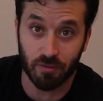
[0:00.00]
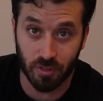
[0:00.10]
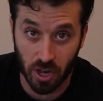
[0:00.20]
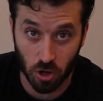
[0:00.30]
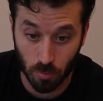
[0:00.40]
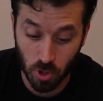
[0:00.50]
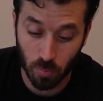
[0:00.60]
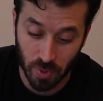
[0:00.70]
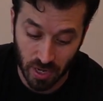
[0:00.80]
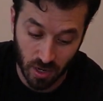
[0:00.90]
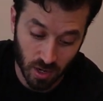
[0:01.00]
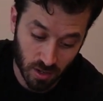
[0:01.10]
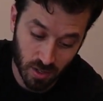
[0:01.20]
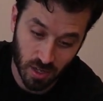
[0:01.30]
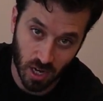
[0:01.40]
if they are pooping
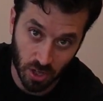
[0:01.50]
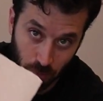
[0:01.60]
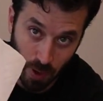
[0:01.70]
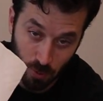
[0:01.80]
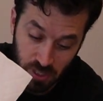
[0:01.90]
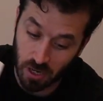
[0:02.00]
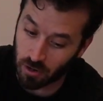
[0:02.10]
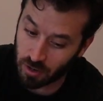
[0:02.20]
on the paper towel.